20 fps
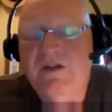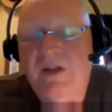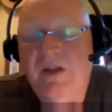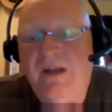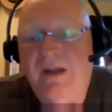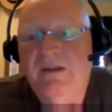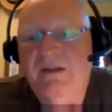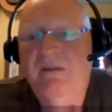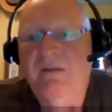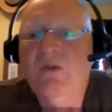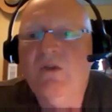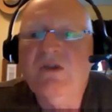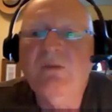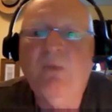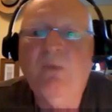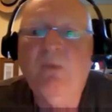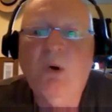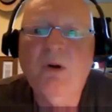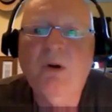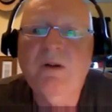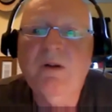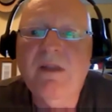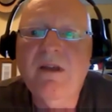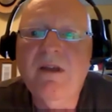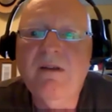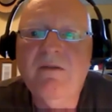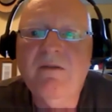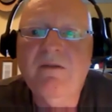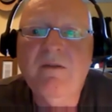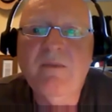is that the most
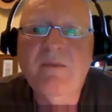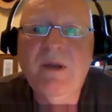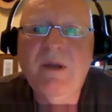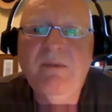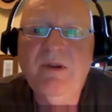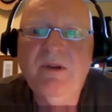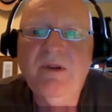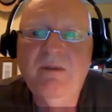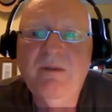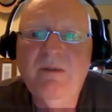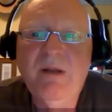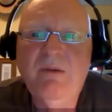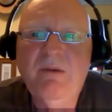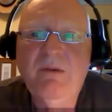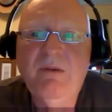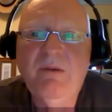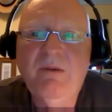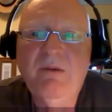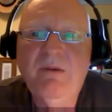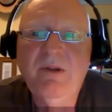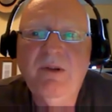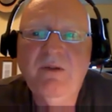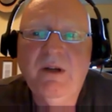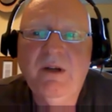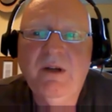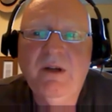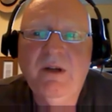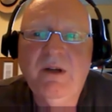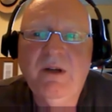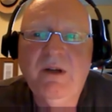important thing for people to be able
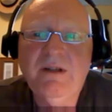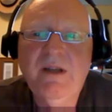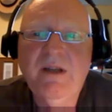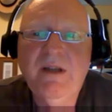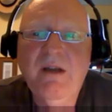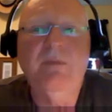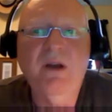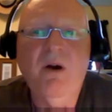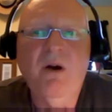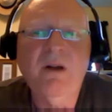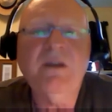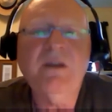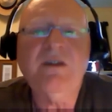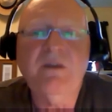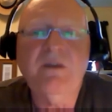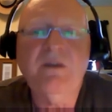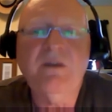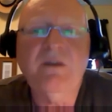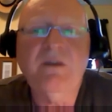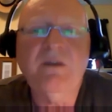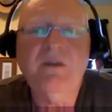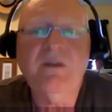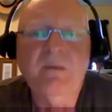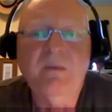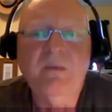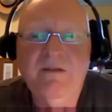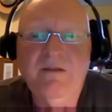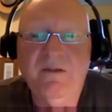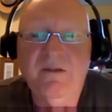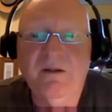to do right now, to be honest
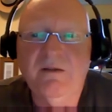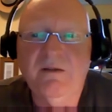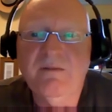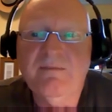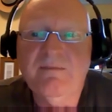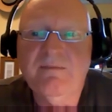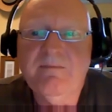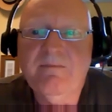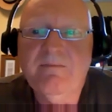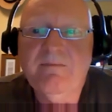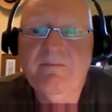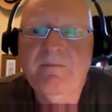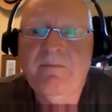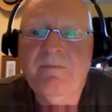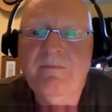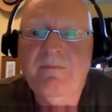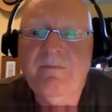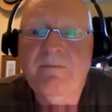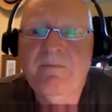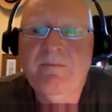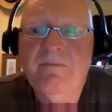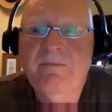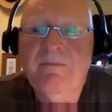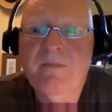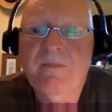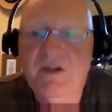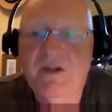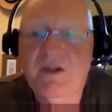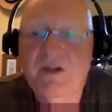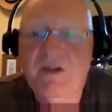about how they feel,
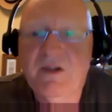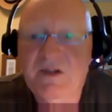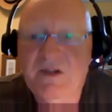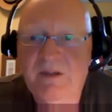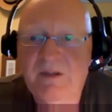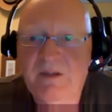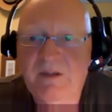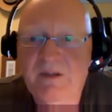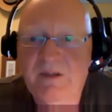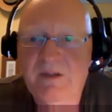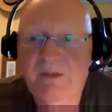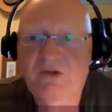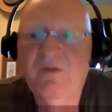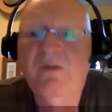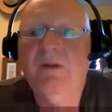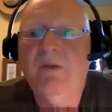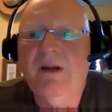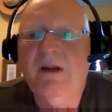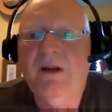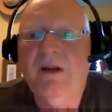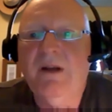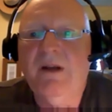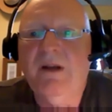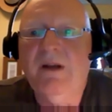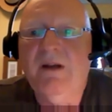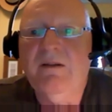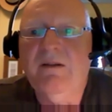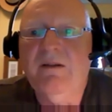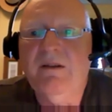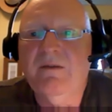is to be truthful about
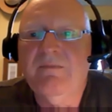how they feel.